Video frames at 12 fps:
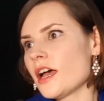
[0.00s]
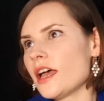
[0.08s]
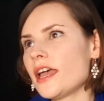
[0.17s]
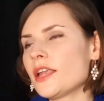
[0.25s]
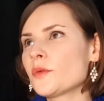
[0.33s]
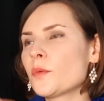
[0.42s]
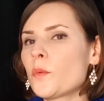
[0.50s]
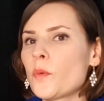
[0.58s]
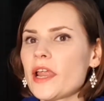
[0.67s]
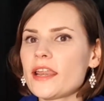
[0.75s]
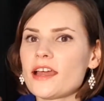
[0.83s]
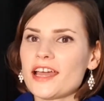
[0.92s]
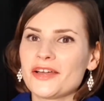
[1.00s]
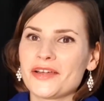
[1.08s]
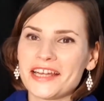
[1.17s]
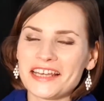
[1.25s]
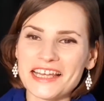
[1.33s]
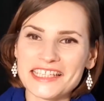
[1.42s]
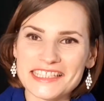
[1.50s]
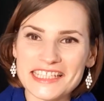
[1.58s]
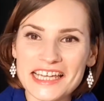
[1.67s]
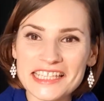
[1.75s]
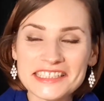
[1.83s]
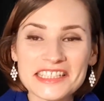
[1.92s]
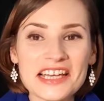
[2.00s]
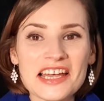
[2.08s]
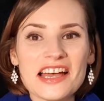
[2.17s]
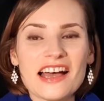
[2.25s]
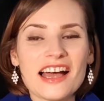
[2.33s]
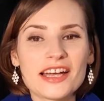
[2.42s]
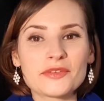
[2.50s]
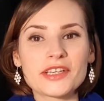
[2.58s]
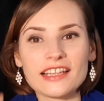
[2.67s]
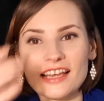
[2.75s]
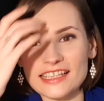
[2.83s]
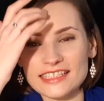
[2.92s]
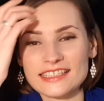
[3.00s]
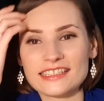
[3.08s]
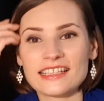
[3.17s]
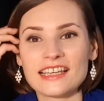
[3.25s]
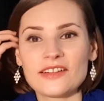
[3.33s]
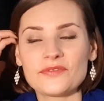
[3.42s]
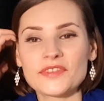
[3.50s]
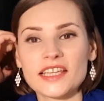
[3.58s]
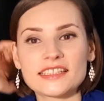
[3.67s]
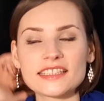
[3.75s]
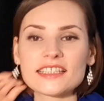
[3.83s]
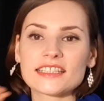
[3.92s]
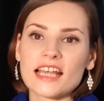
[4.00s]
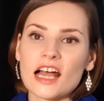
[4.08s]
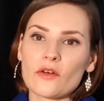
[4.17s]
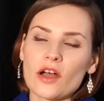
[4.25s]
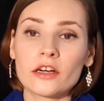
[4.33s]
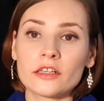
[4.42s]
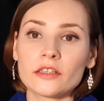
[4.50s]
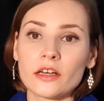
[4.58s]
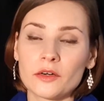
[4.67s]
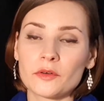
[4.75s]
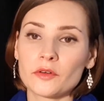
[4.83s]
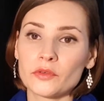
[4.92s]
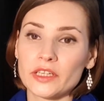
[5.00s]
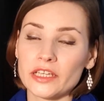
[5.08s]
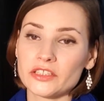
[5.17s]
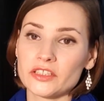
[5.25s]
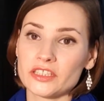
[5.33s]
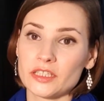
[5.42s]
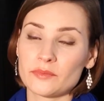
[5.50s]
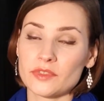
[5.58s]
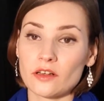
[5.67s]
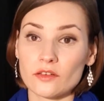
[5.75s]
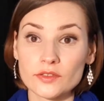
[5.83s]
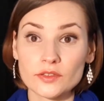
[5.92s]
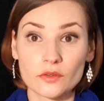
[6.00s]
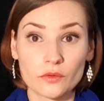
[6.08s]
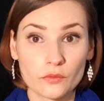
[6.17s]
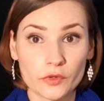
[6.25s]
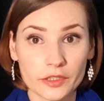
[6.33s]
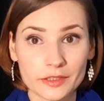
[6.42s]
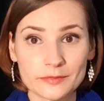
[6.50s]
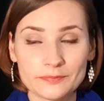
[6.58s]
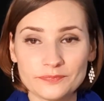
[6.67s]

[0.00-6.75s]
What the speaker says: And when I realized that, I realized that this is how our relationships also work.